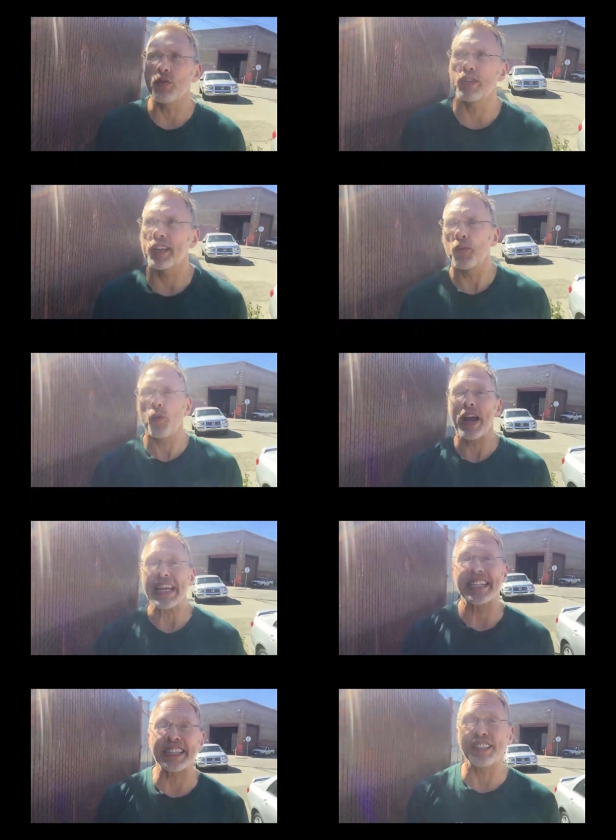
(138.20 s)
don't
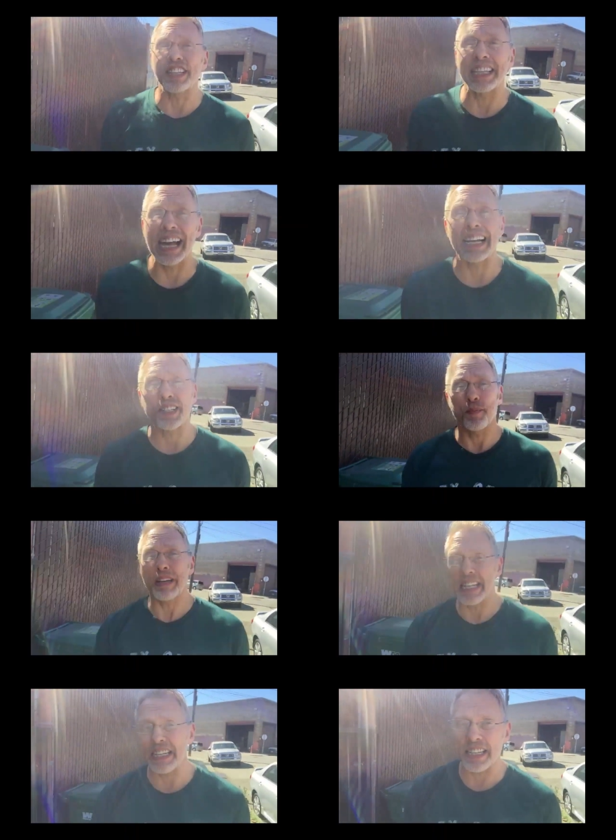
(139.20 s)
wait till the
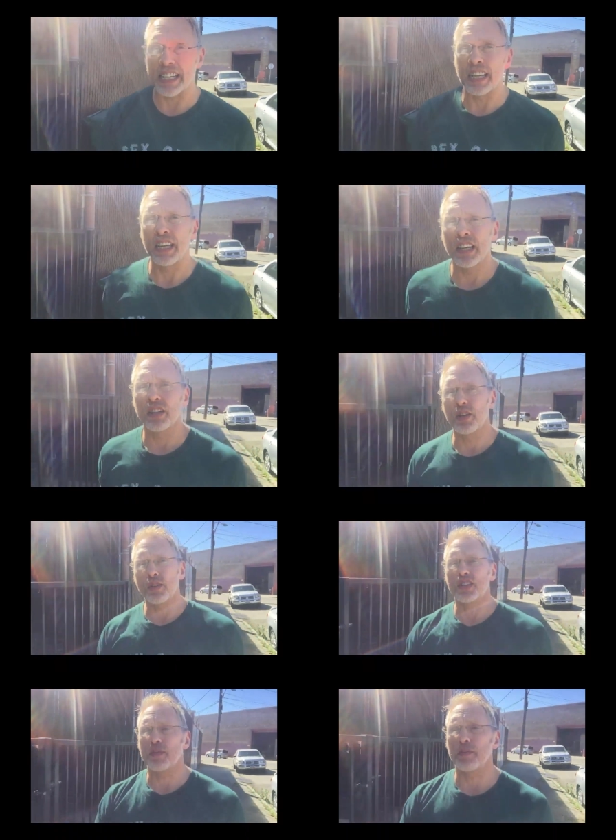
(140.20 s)
last minute
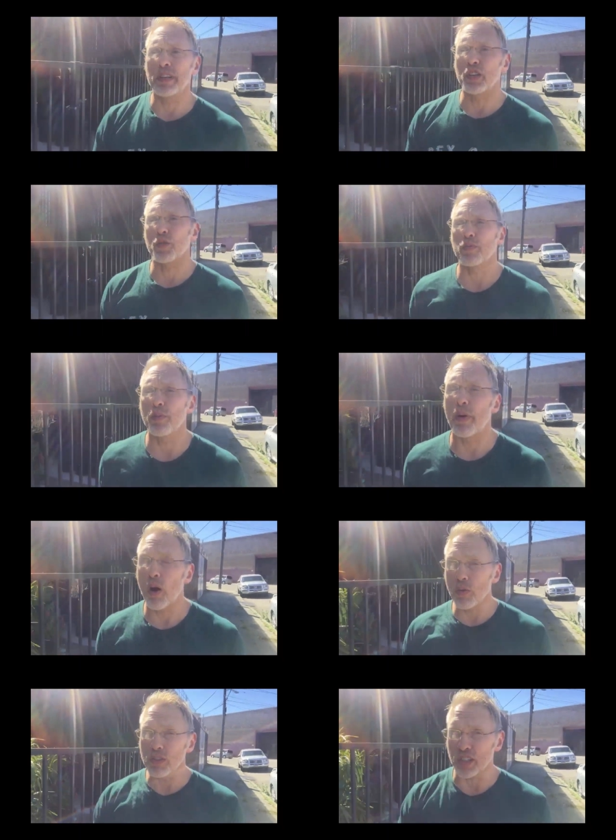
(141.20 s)
to submit your
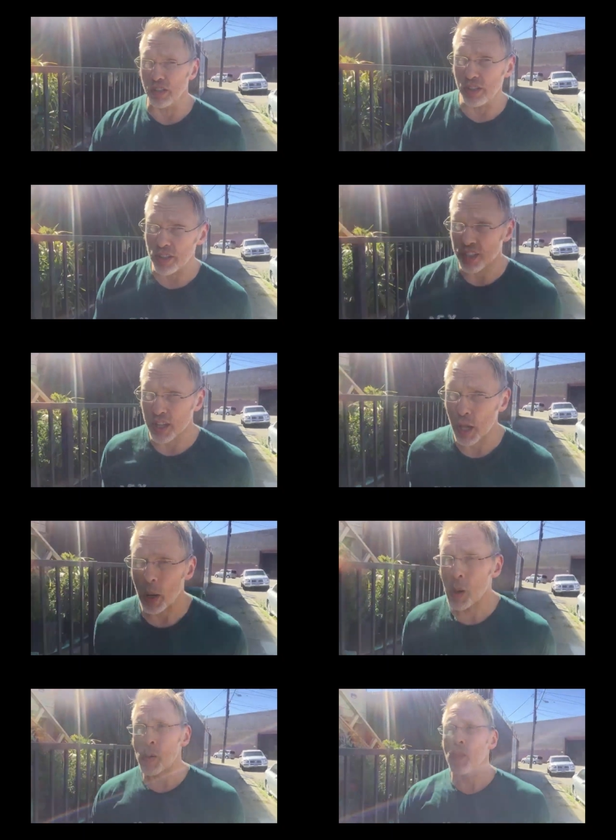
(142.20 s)
proposals.
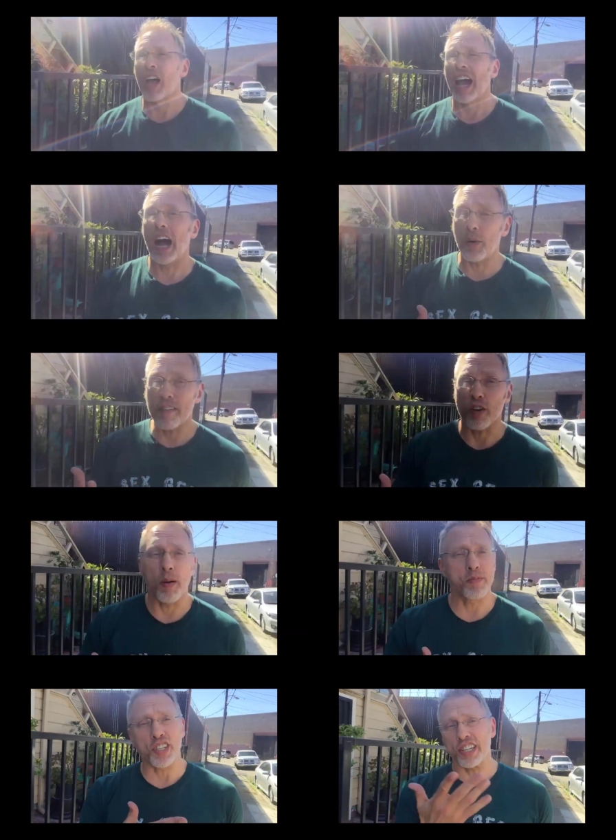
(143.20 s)

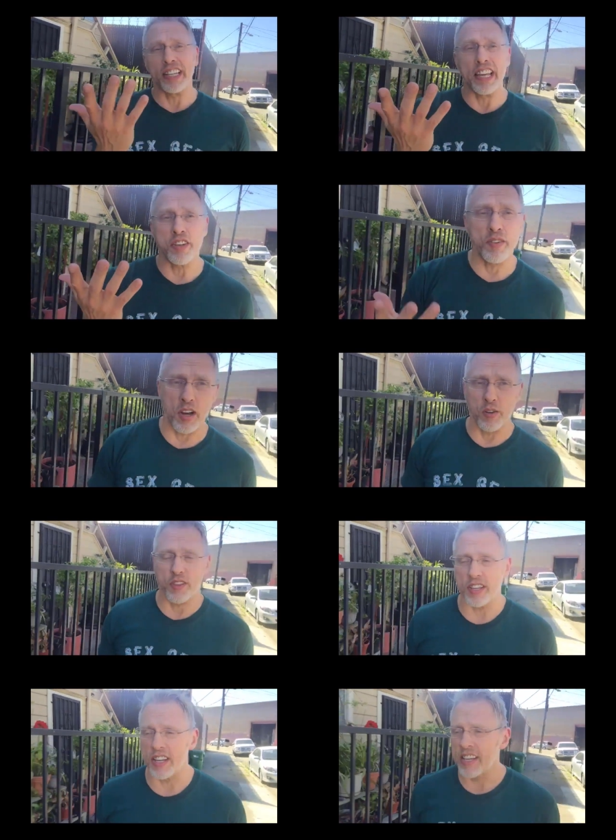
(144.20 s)
However, I'm just going to let you
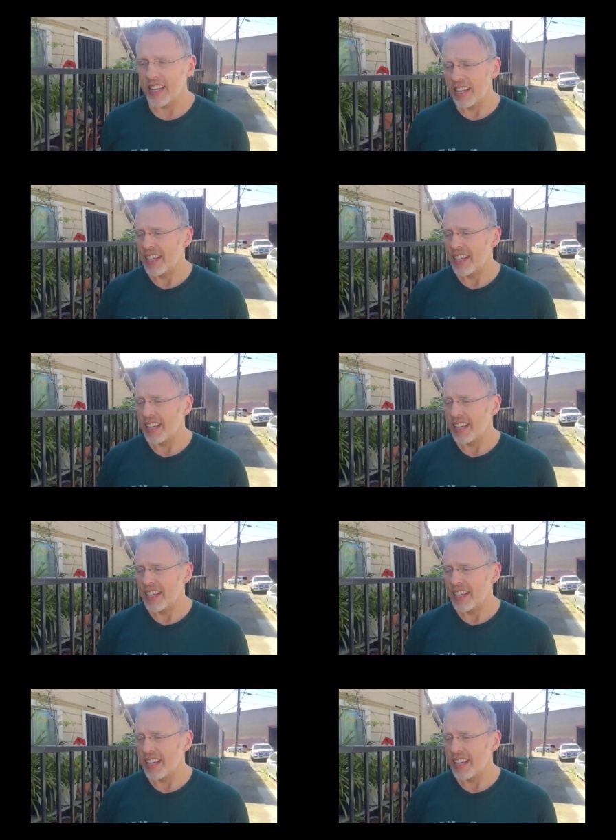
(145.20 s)
know that